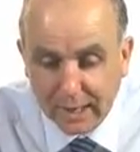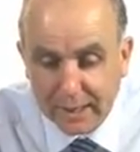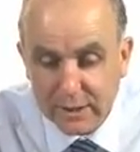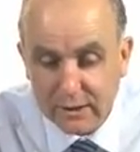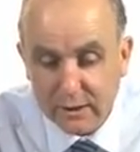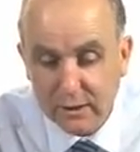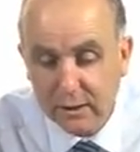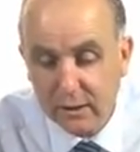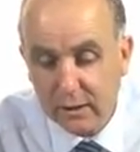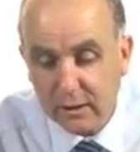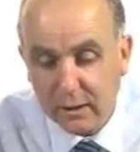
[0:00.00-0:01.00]
Asia,
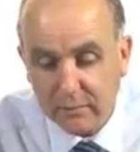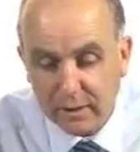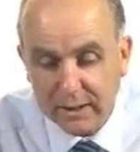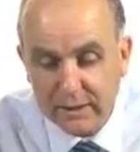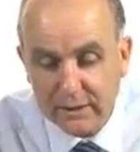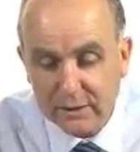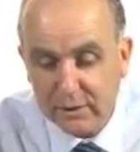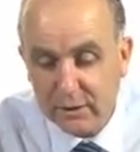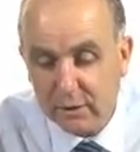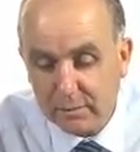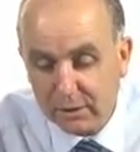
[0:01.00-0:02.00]
Eastern
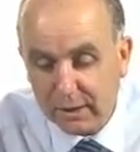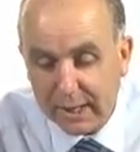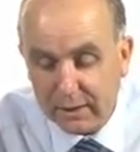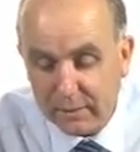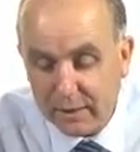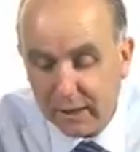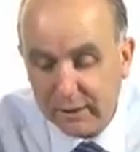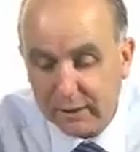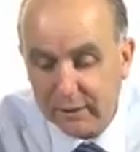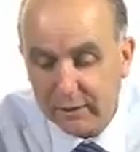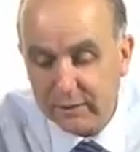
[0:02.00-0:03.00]
Europe and Latin America,